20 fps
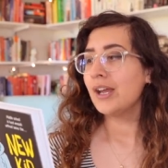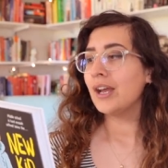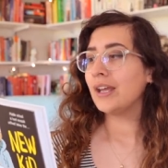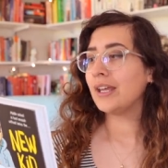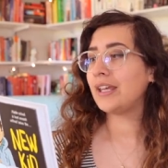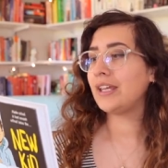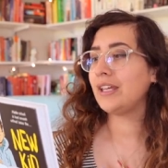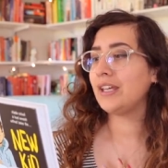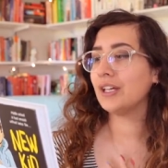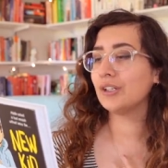
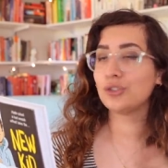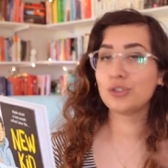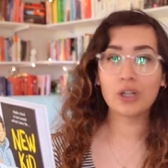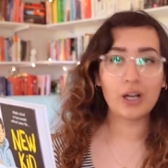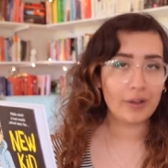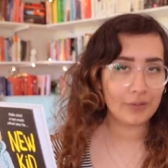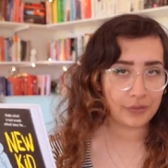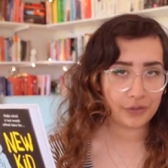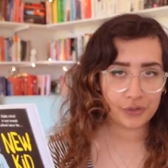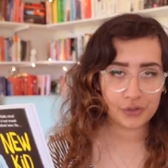He
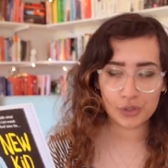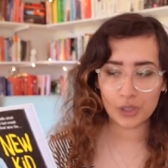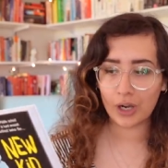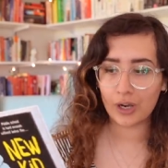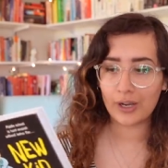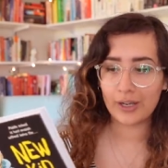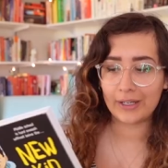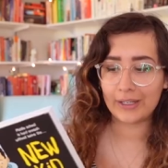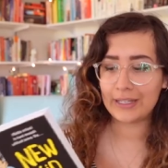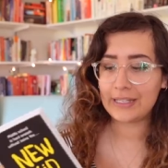loves
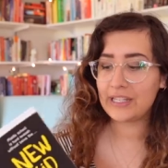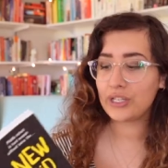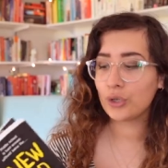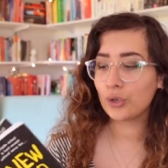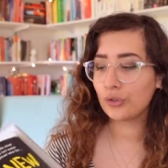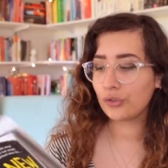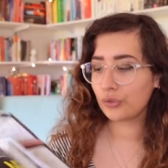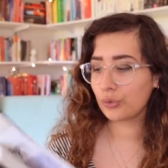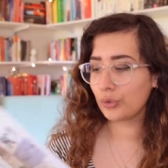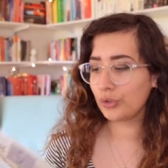drawing, he
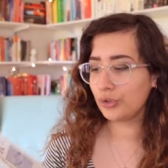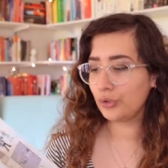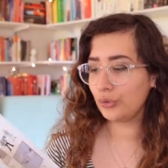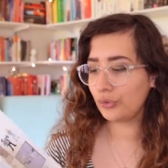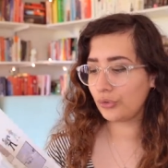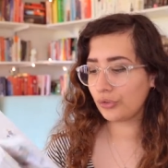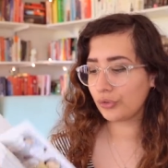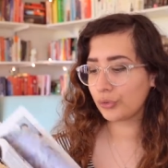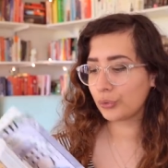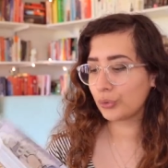goes to a new
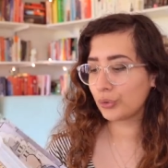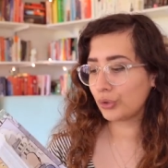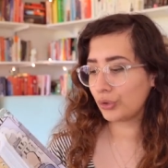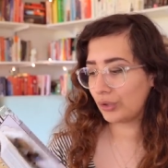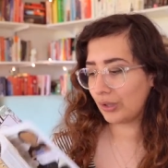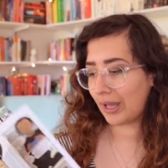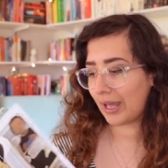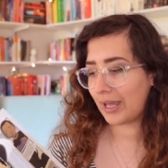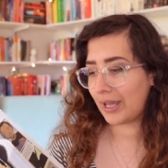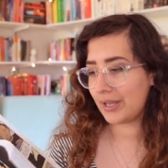school,
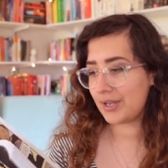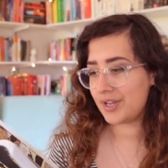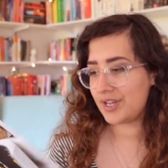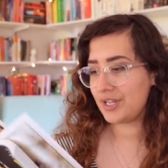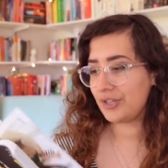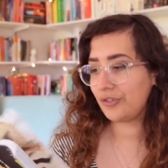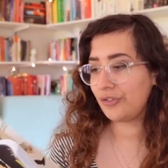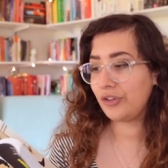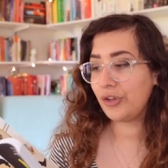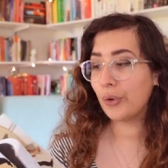and
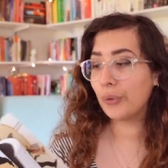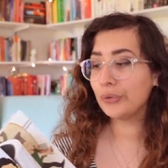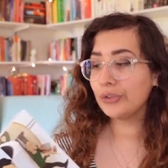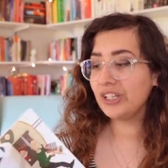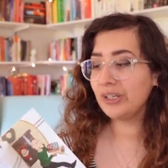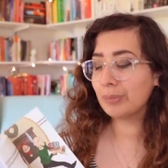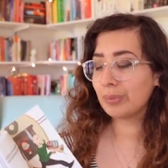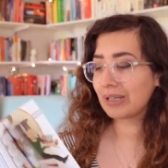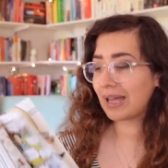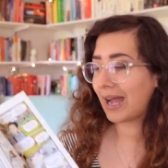he's the
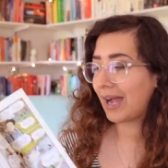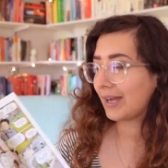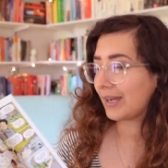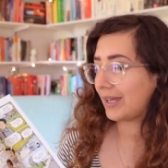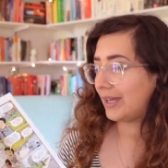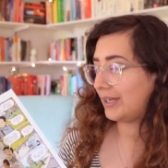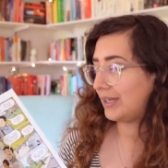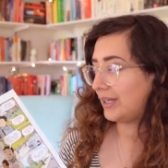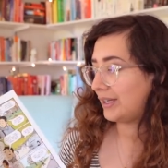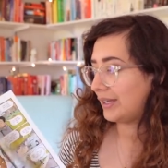only black
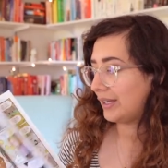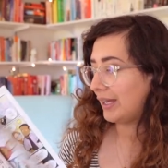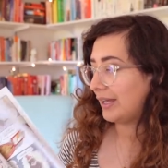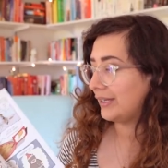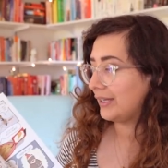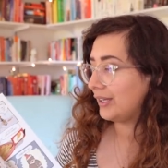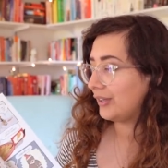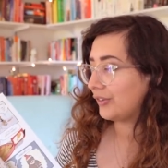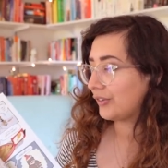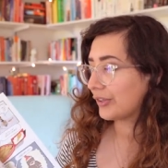kid in
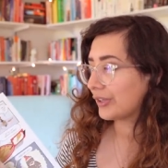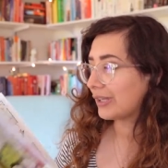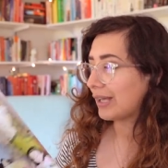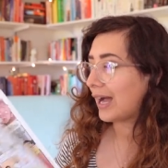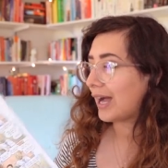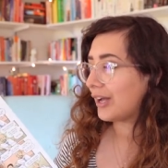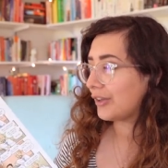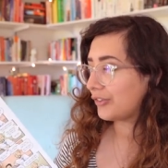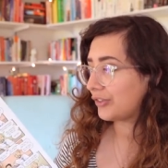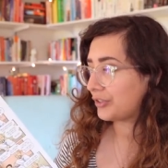his
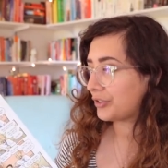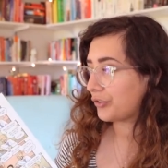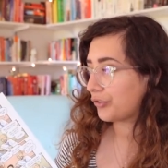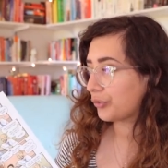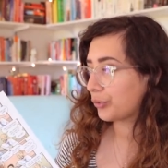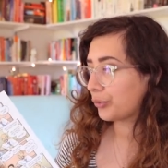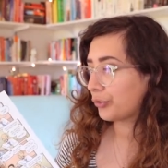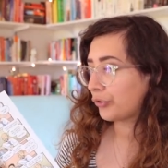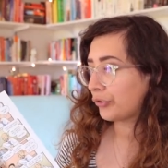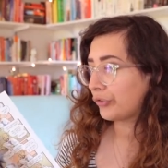class, and
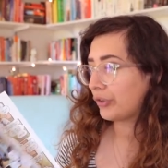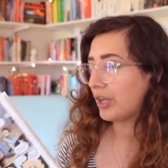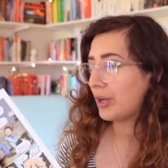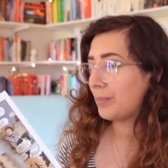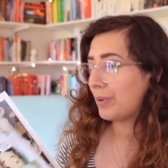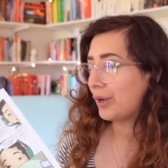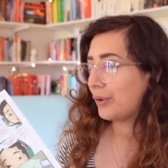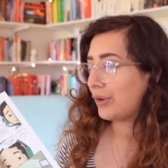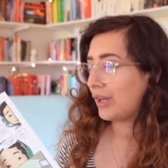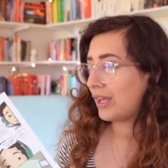so it's
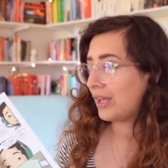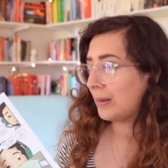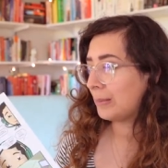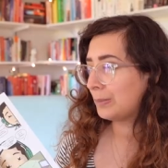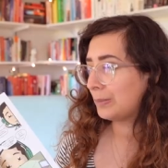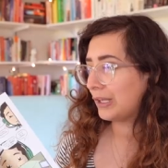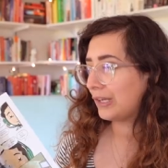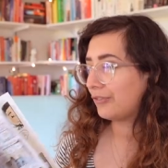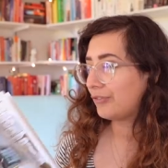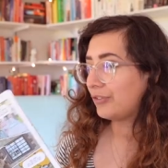about him,
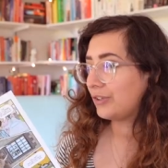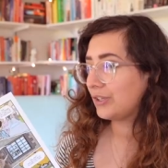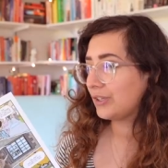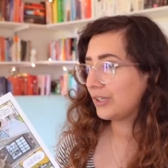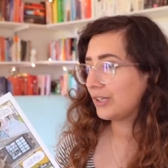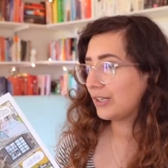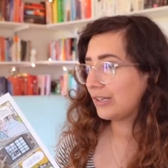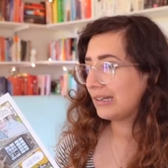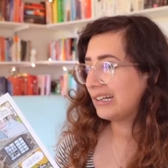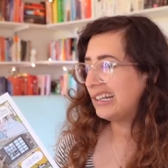like,
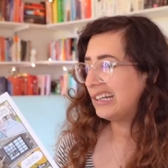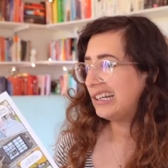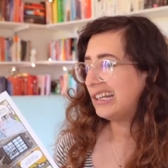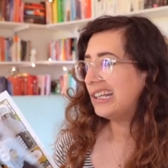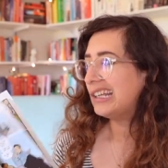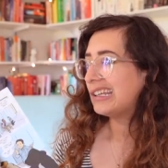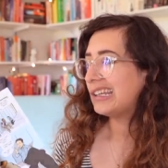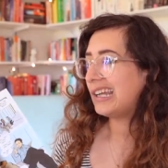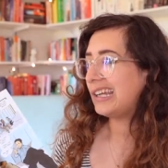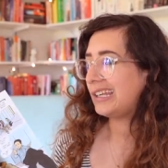feeling
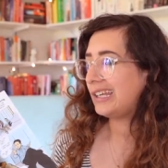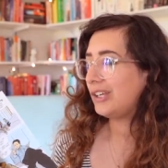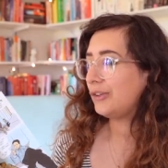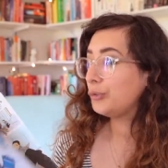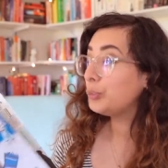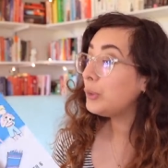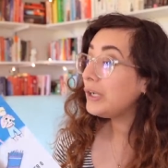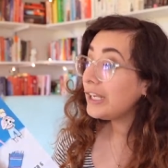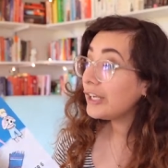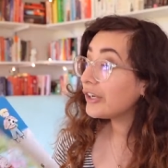like he's
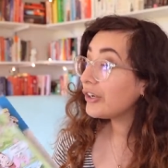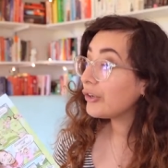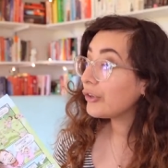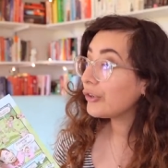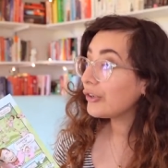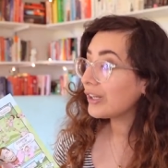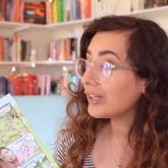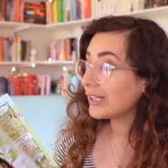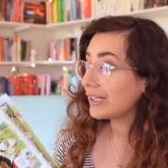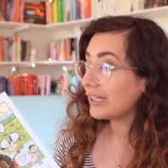
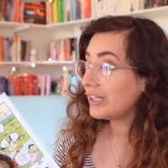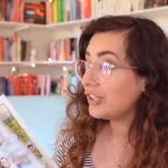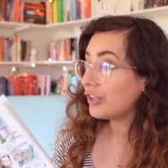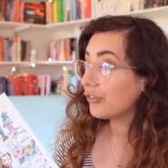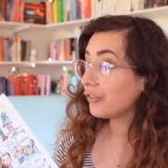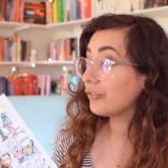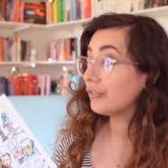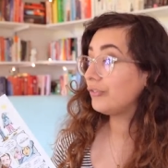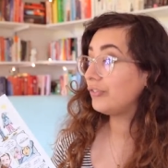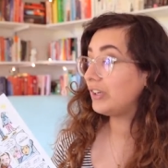weird and like he
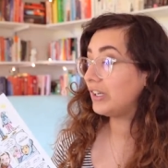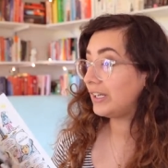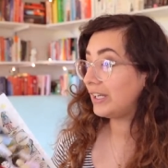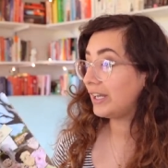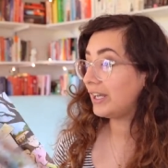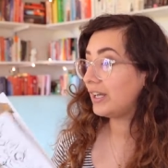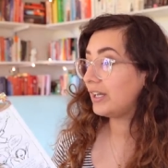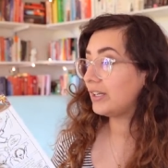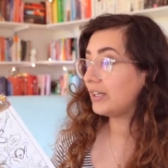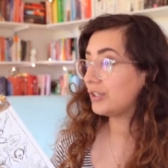doesn't fit
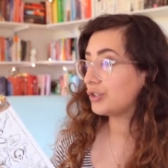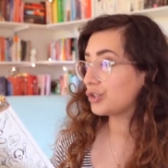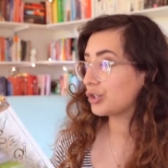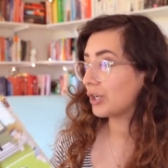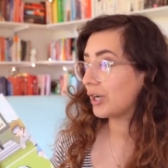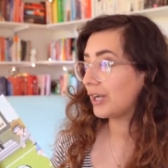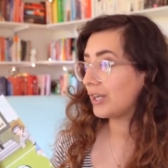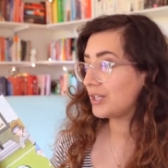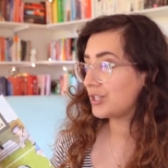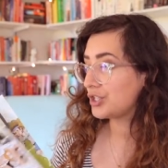in and
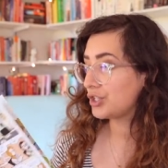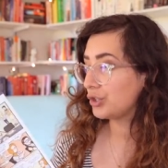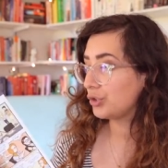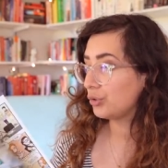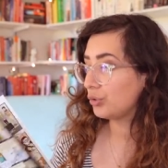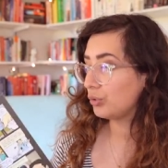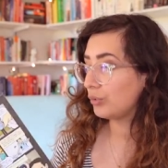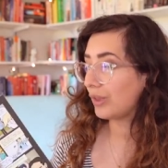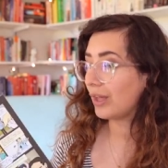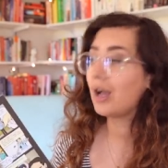trying
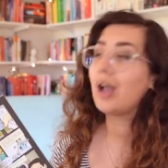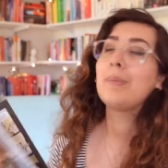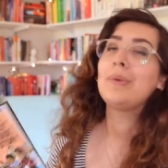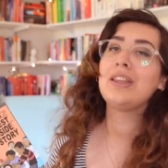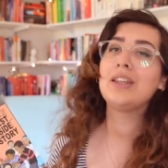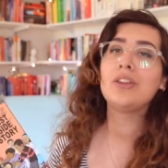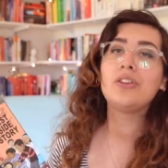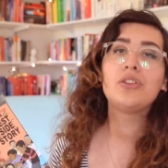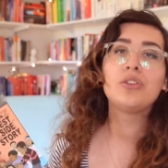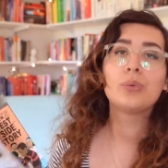to, I mean,
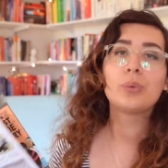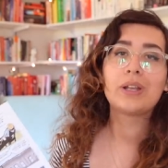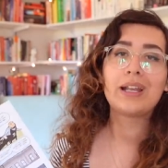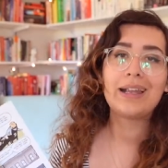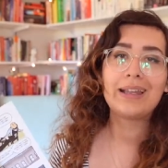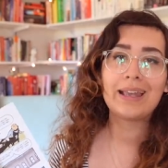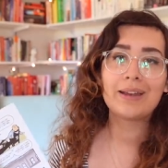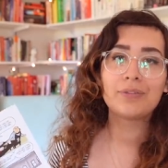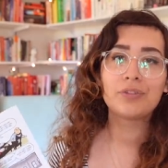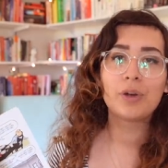this is what I
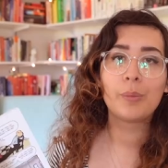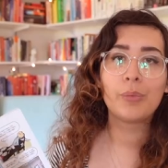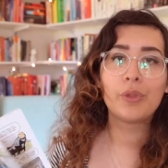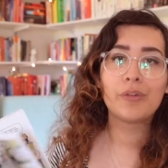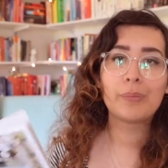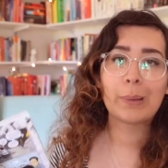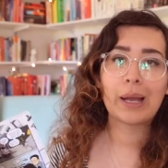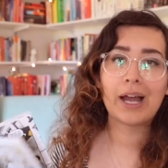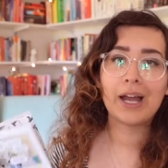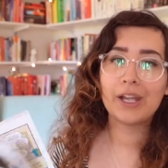get from the
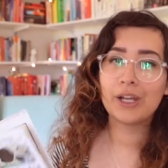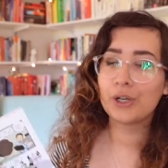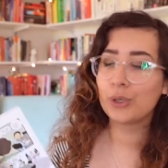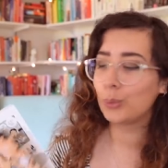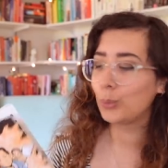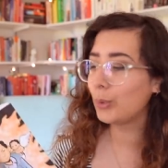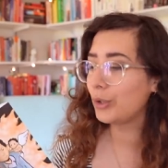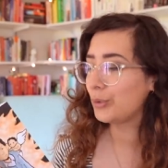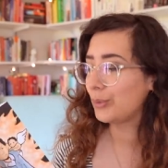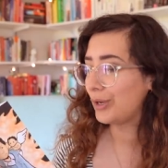bio.
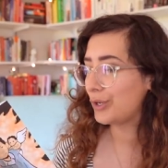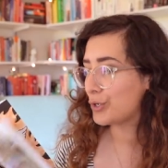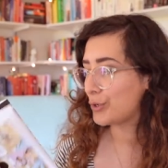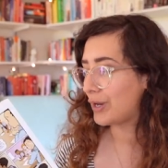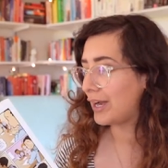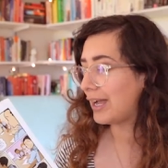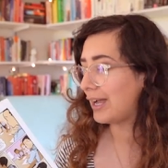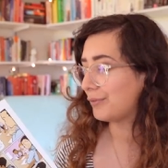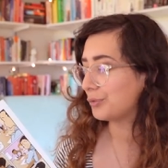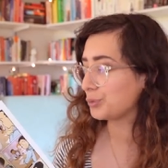What do I know?
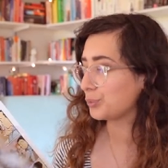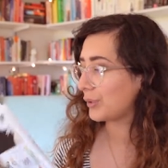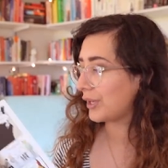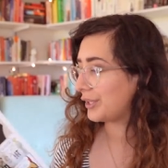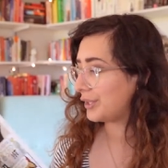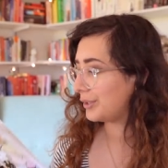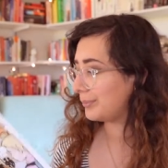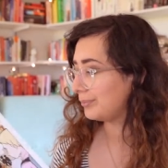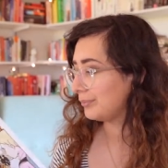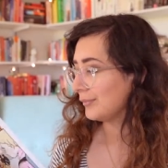I haven't read
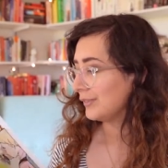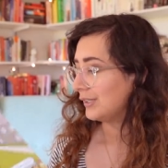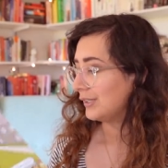it.